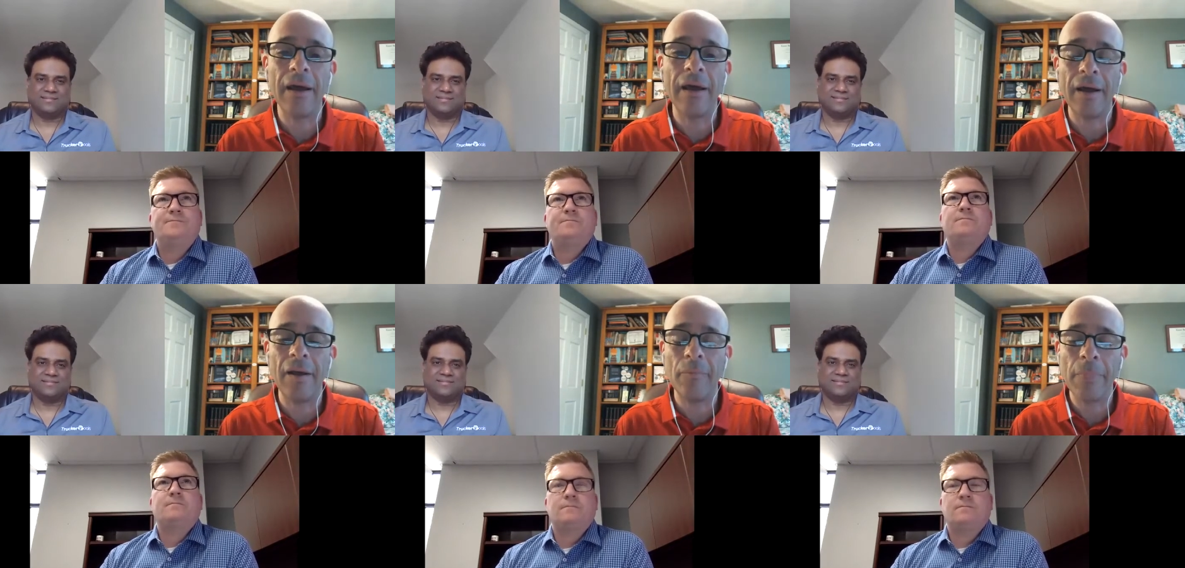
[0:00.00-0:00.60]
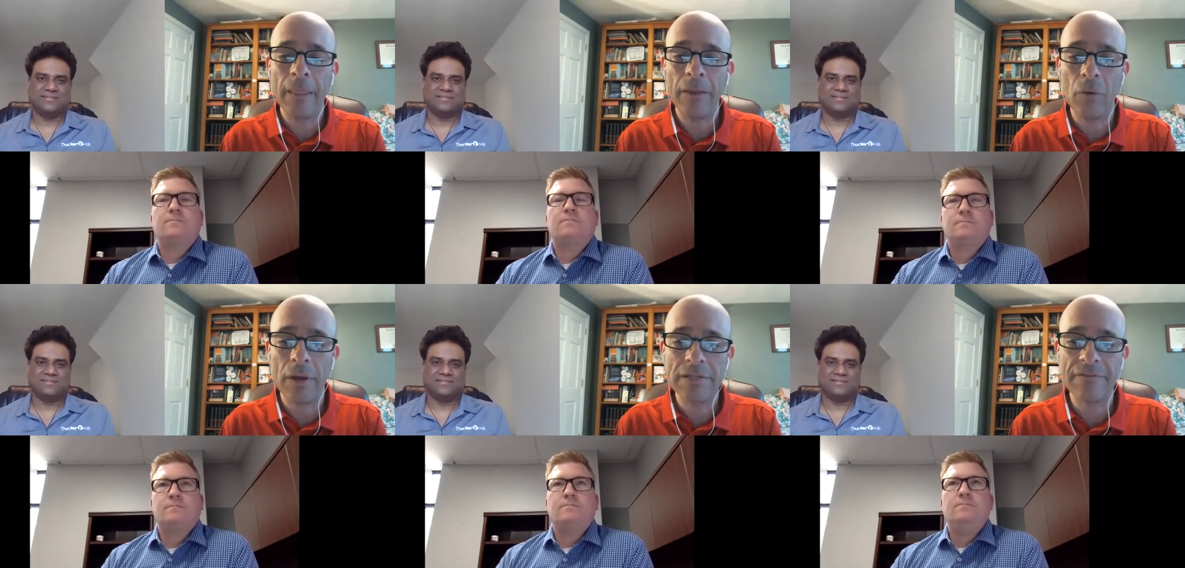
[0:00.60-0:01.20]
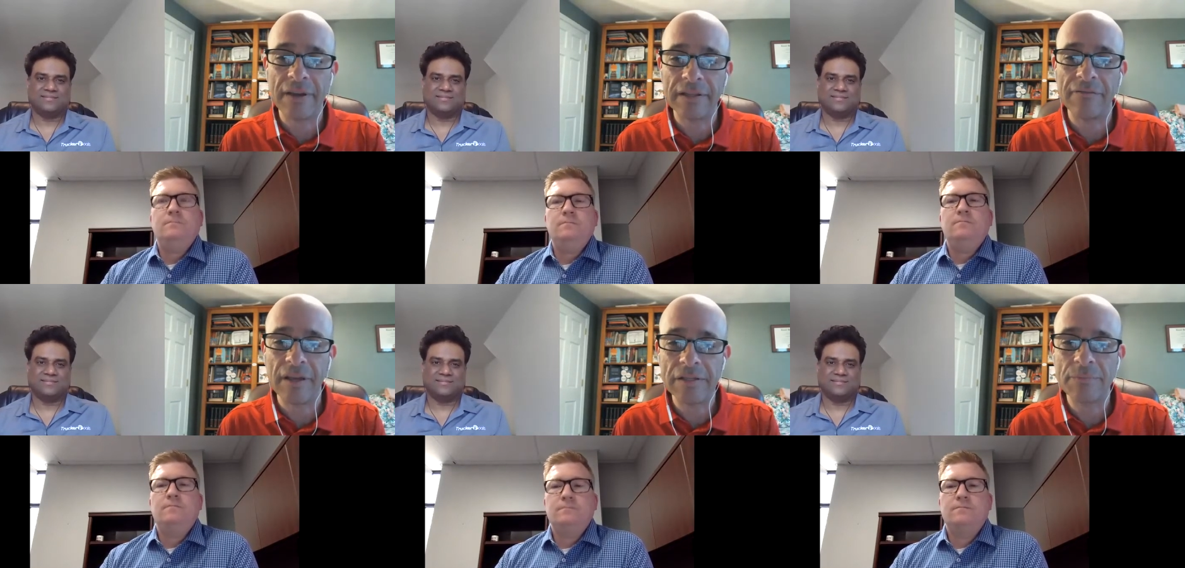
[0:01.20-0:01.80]
Speaker 1: um, you know, as
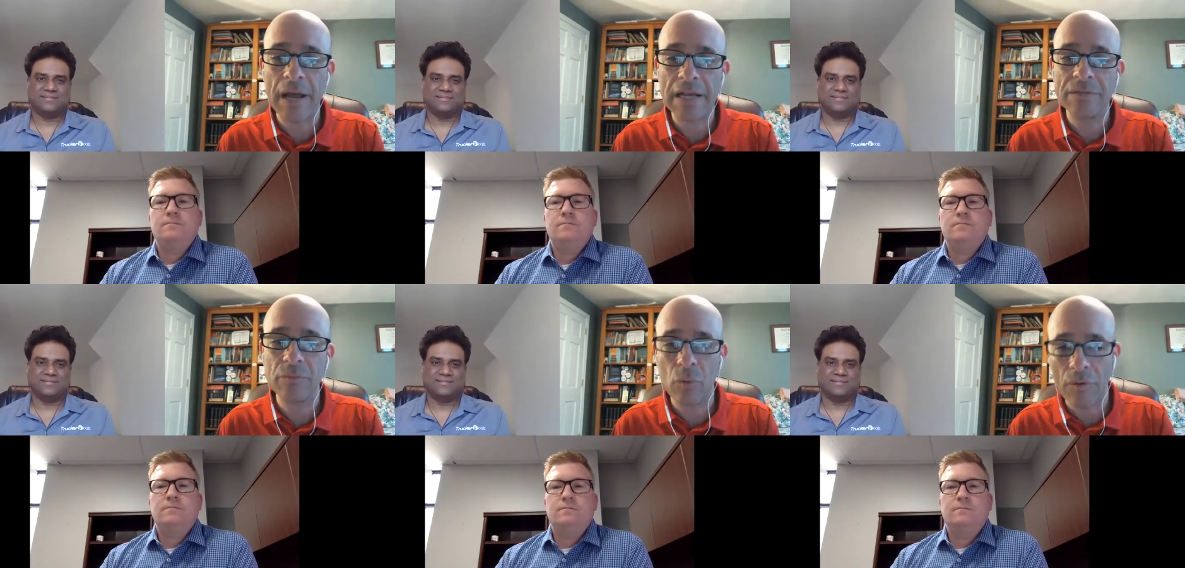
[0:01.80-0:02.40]
effectively as possible